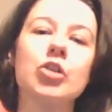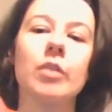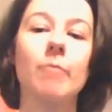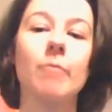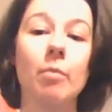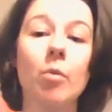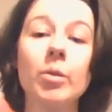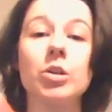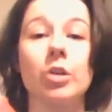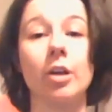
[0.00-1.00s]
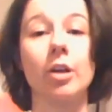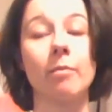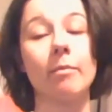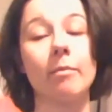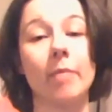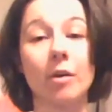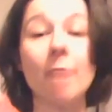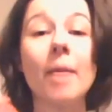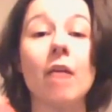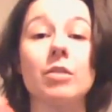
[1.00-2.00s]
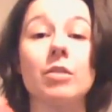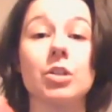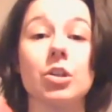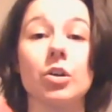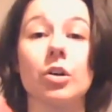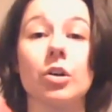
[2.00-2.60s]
my mum had done and my grandparents had done